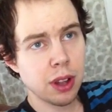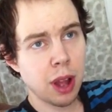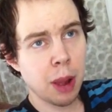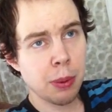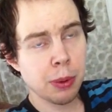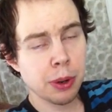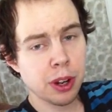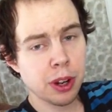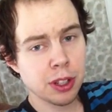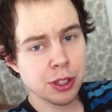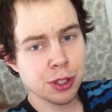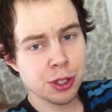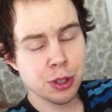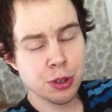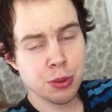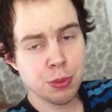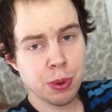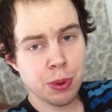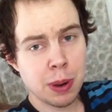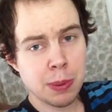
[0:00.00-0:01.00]
I would
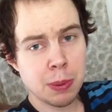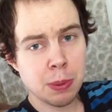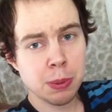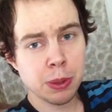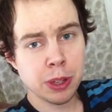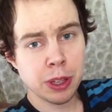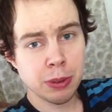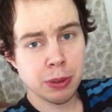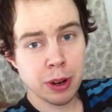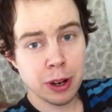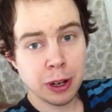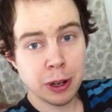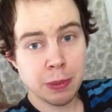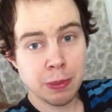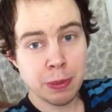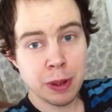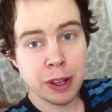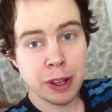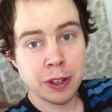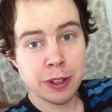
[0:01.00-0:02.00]
also probably
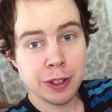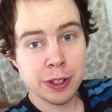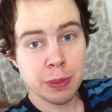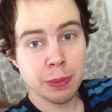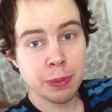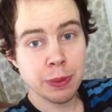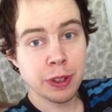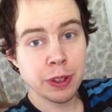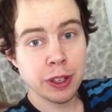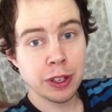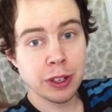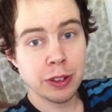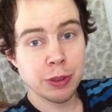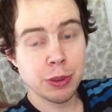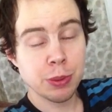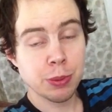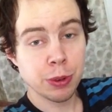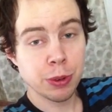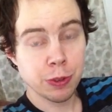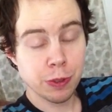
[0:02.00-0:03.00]
recommend something
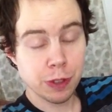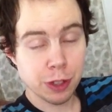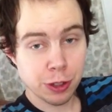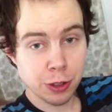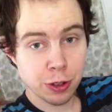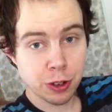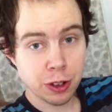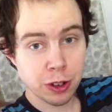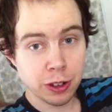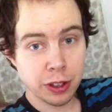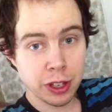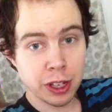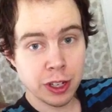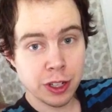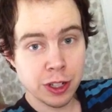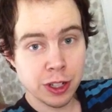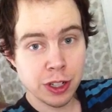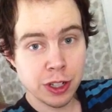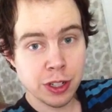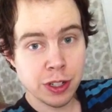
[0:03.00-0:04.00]
to improve the
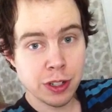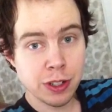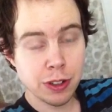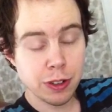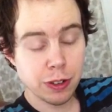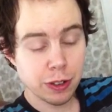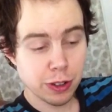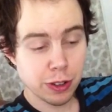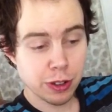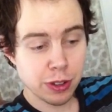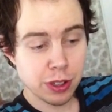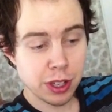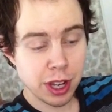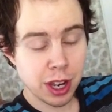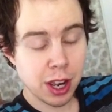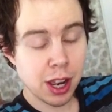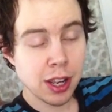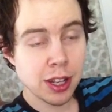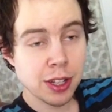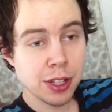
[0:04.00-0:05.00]
circulation to the
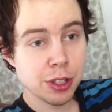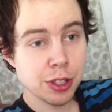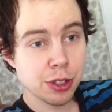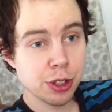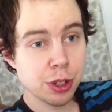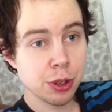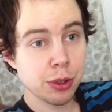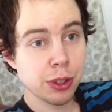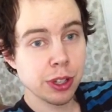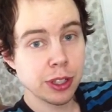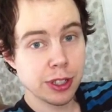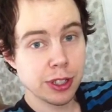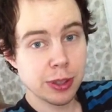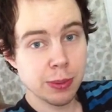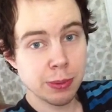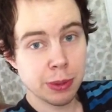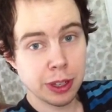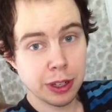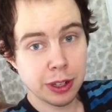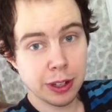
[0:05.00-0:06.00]
eye, so it's
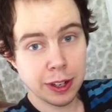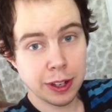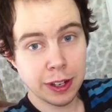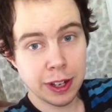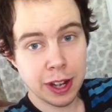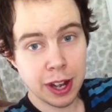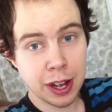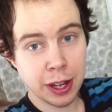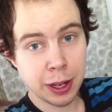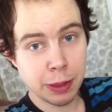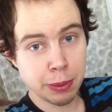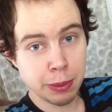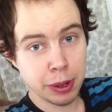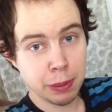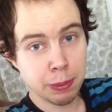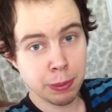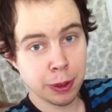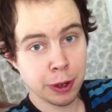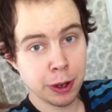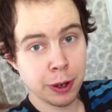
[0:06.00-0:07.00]
something like cayenne
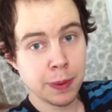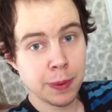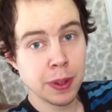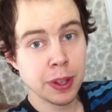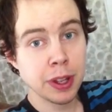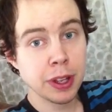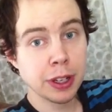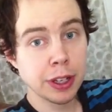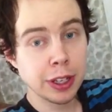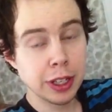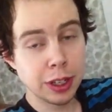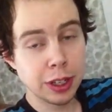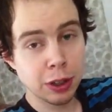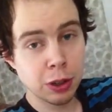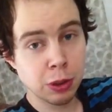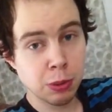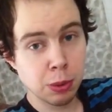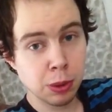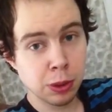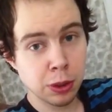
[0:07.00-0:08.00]
pepper,
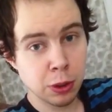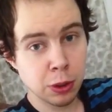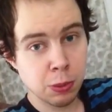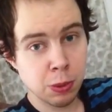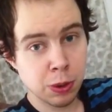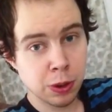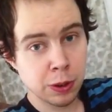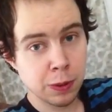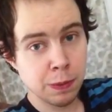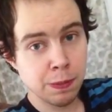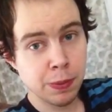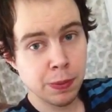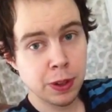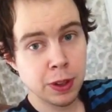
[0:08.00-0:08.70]
ginkgo biloba.